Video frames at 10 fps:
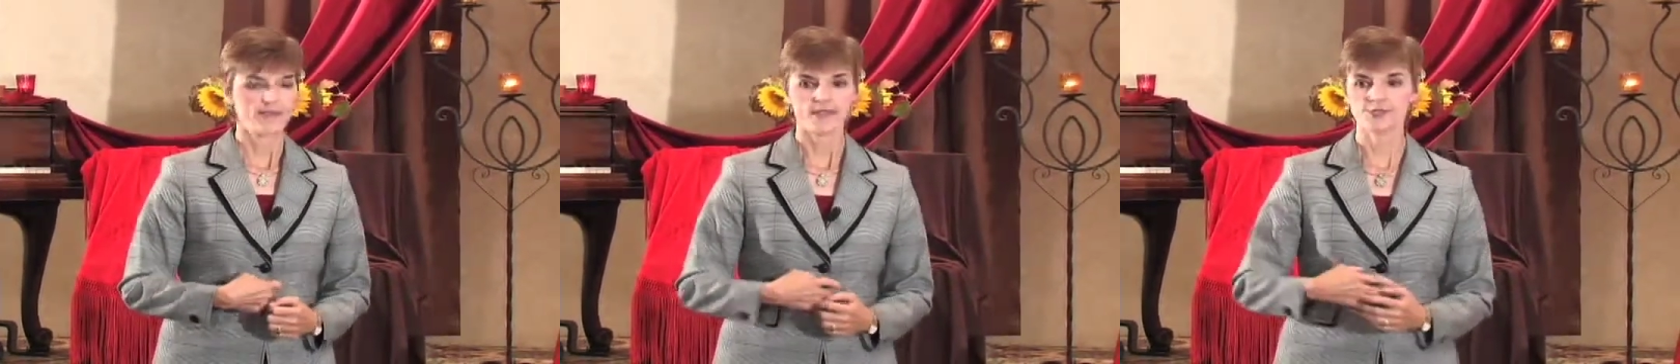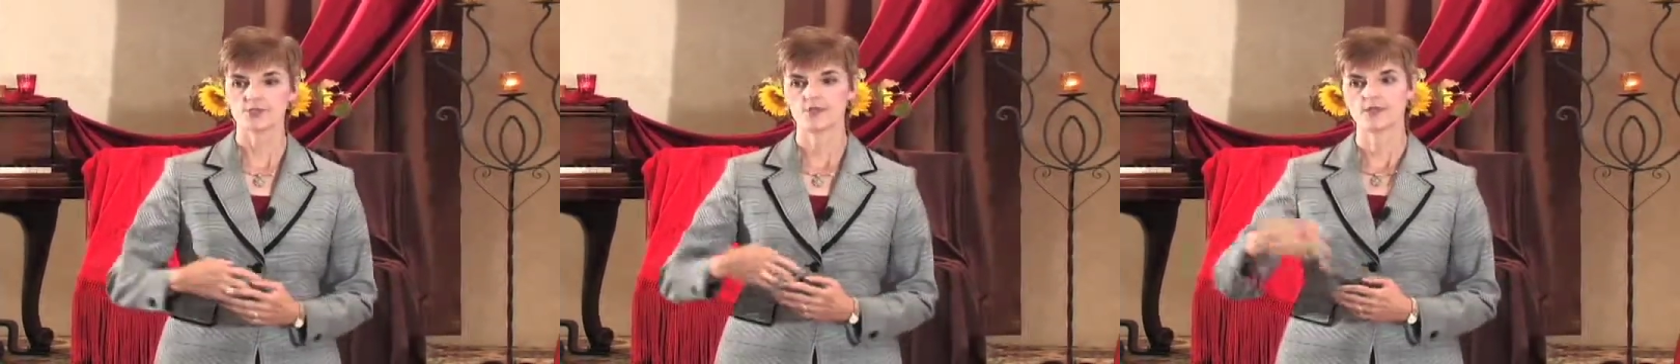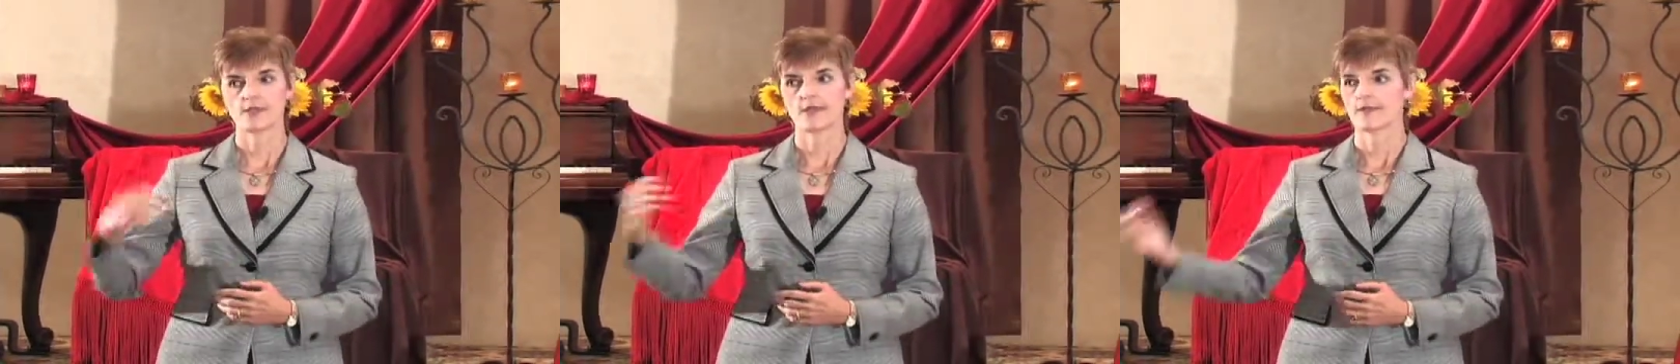that you
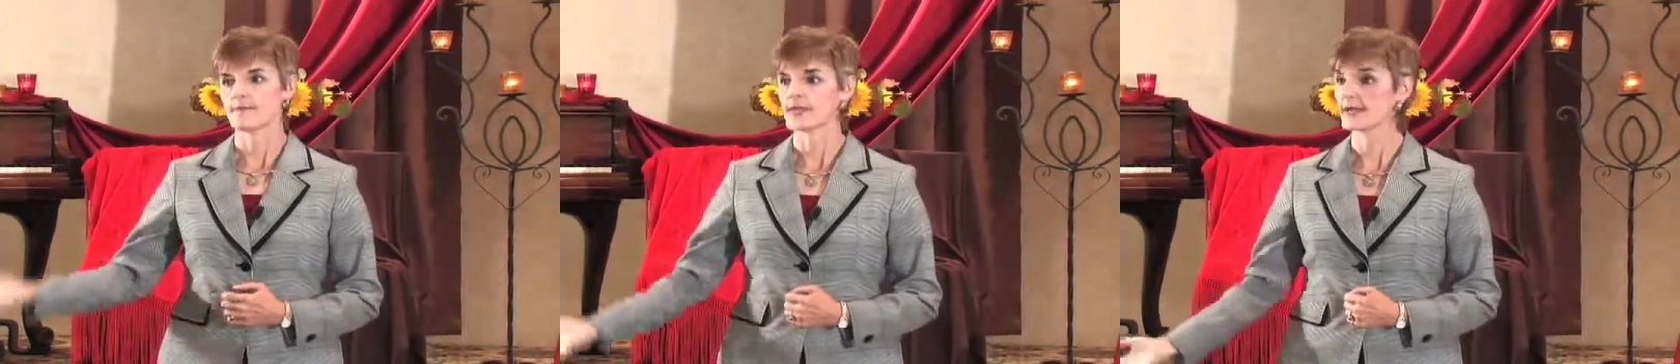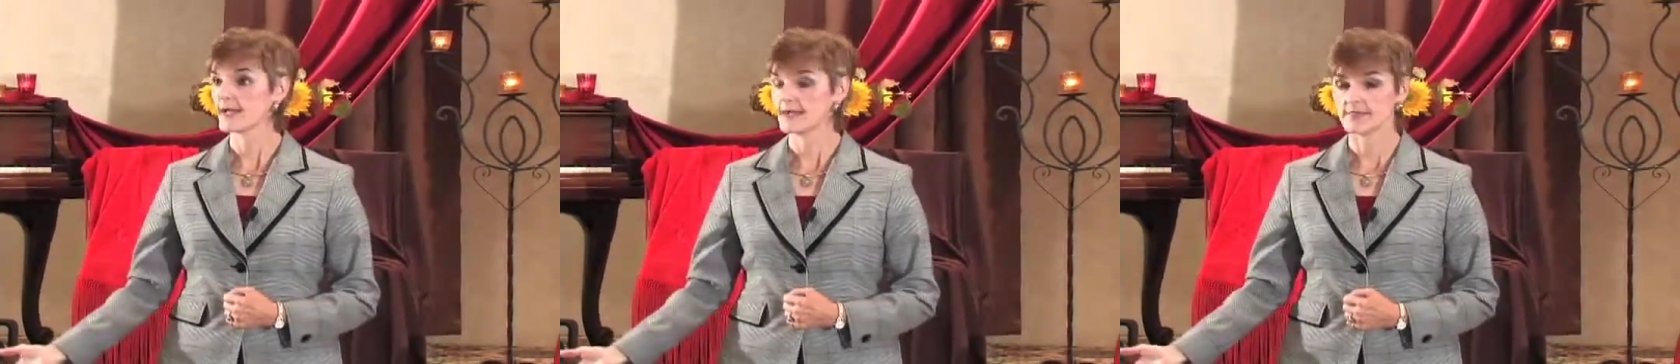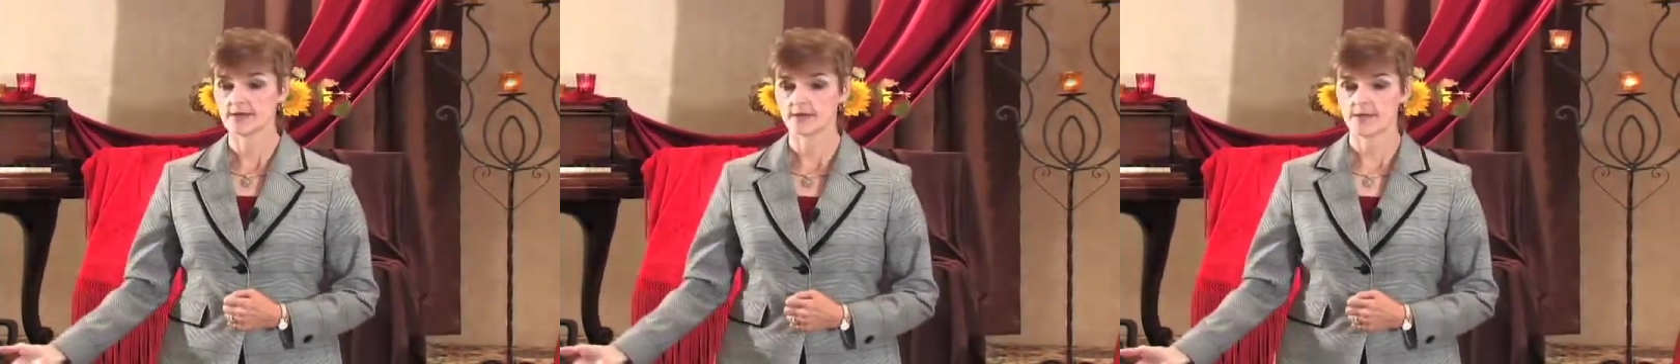think, man, I
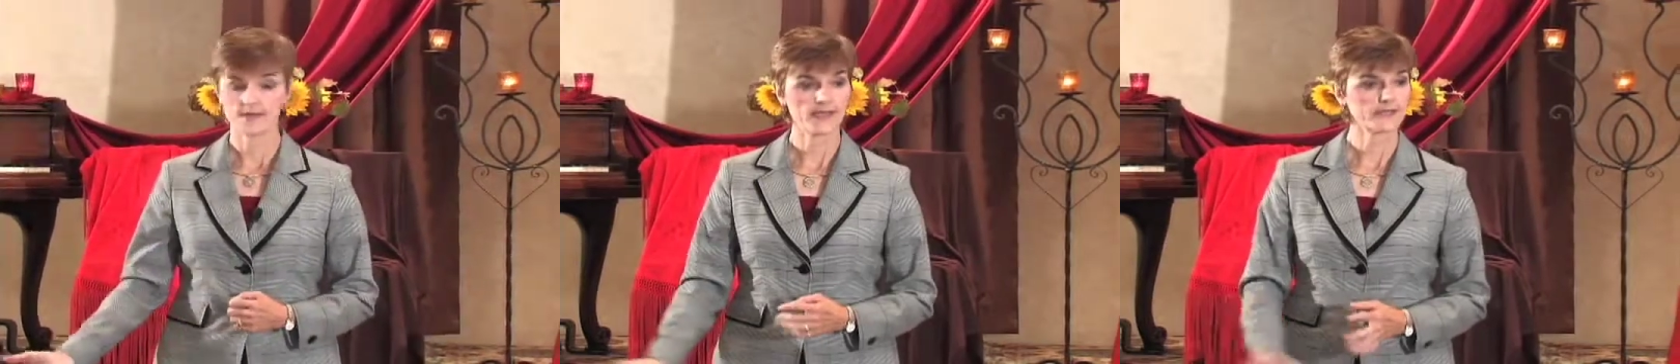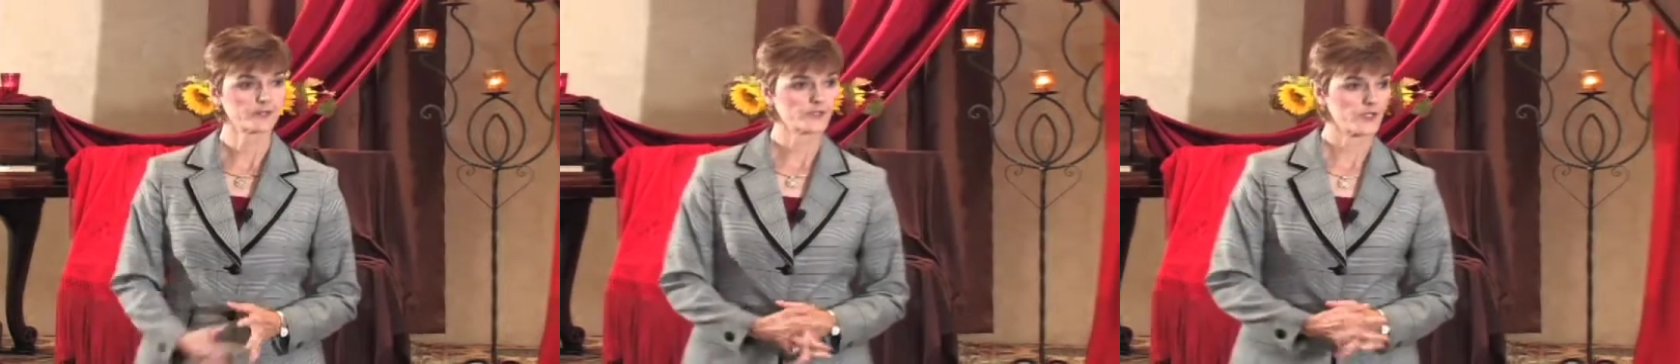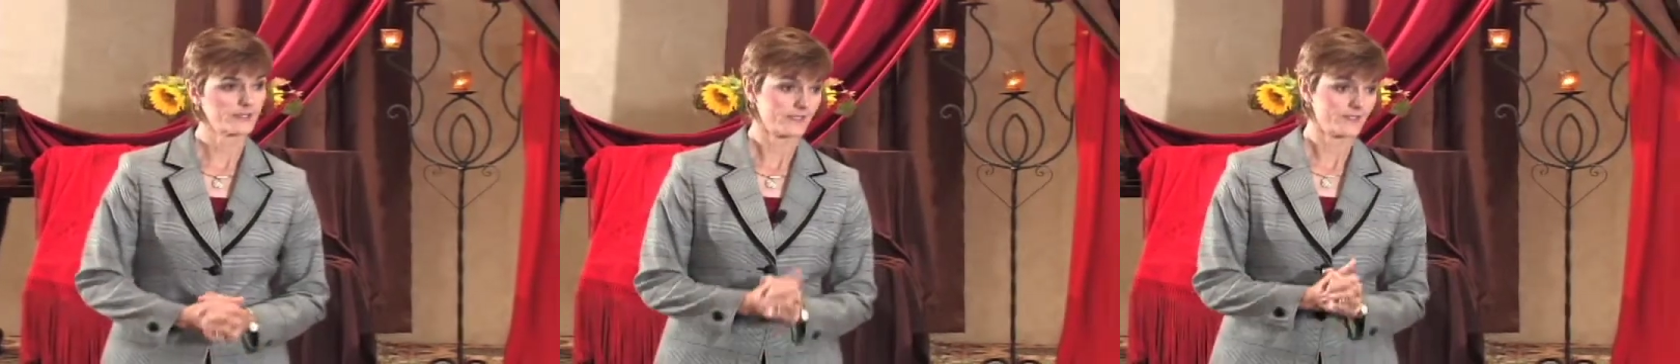hadn't thought about that
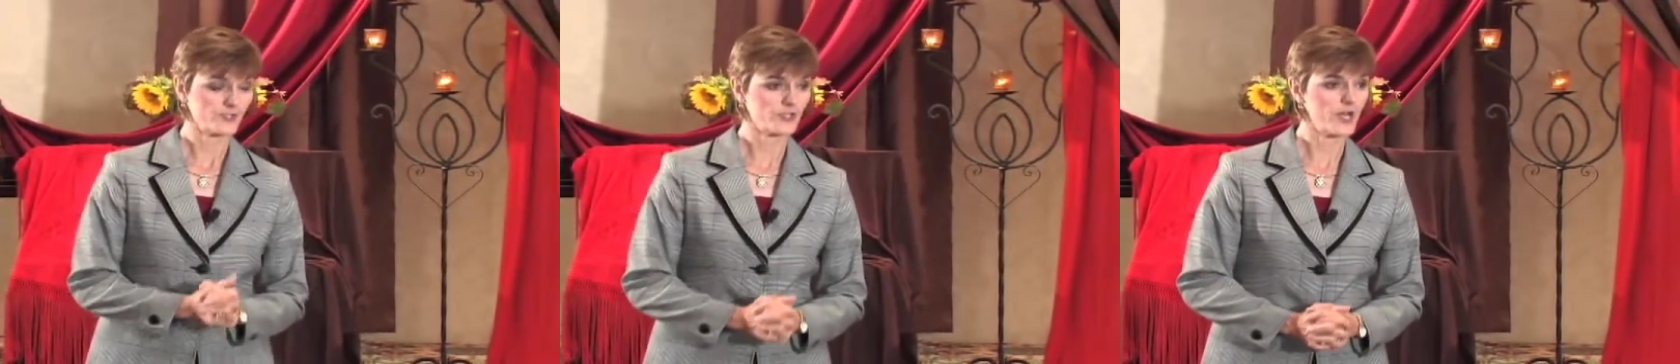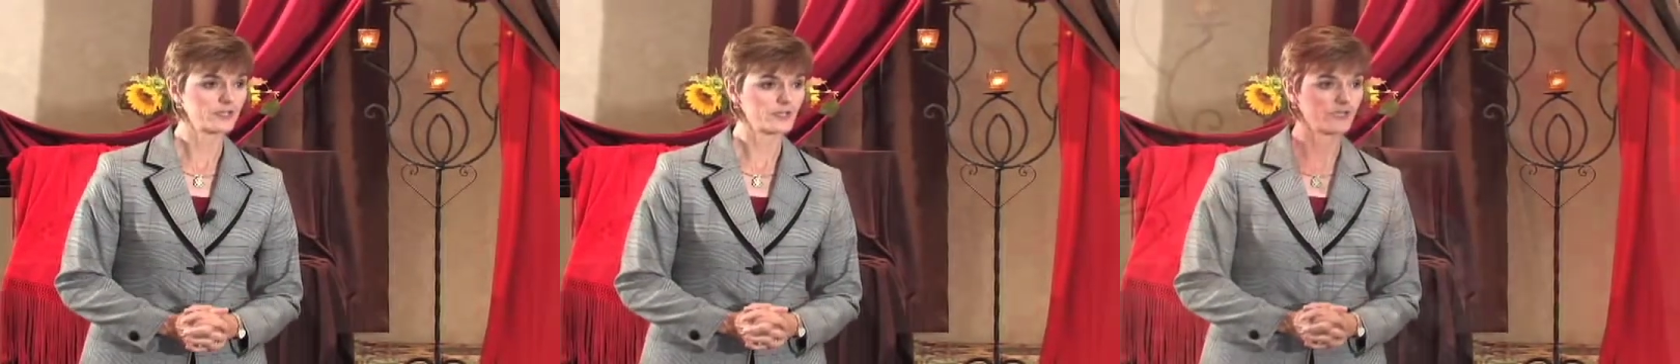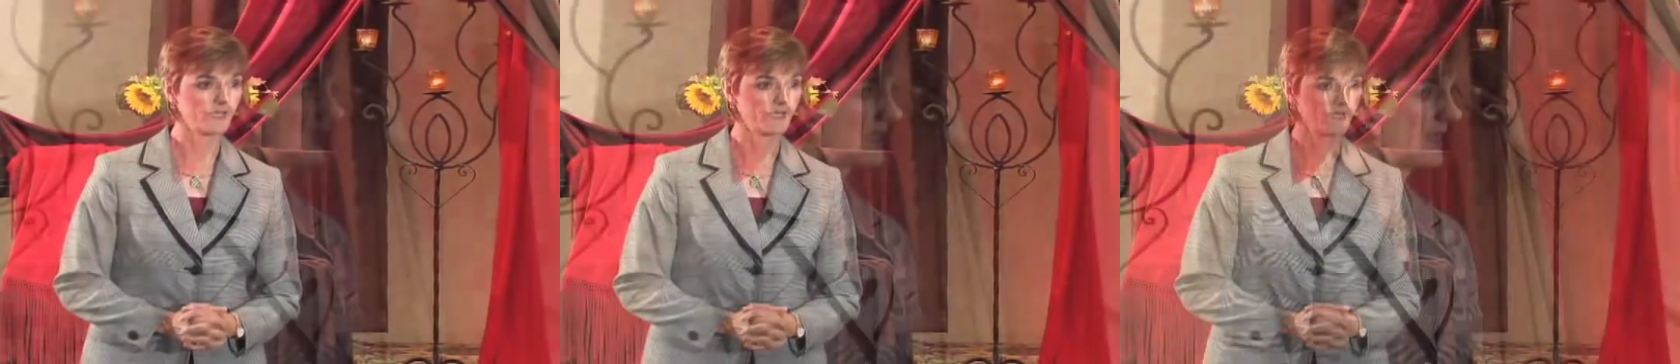since
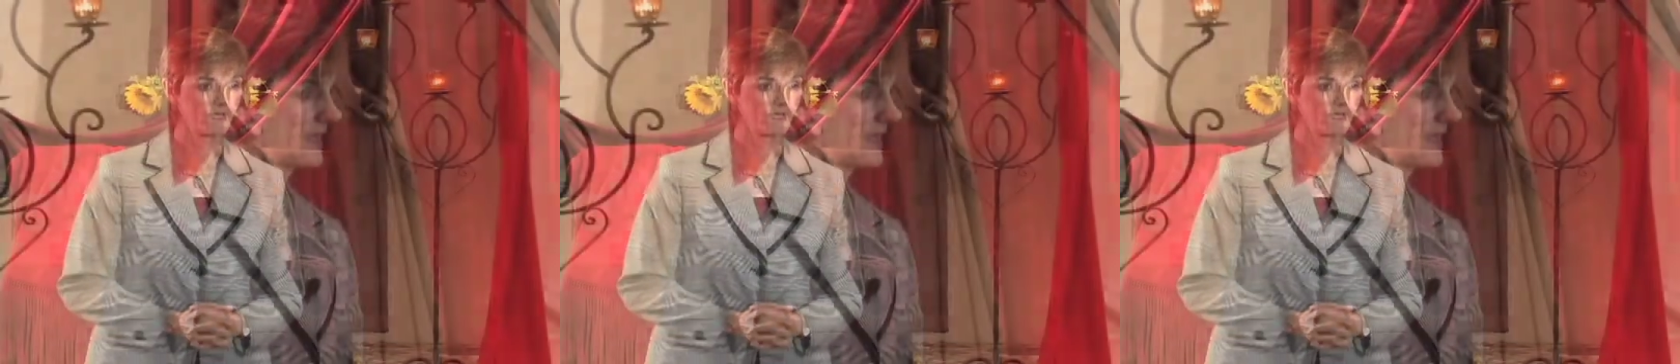childhood.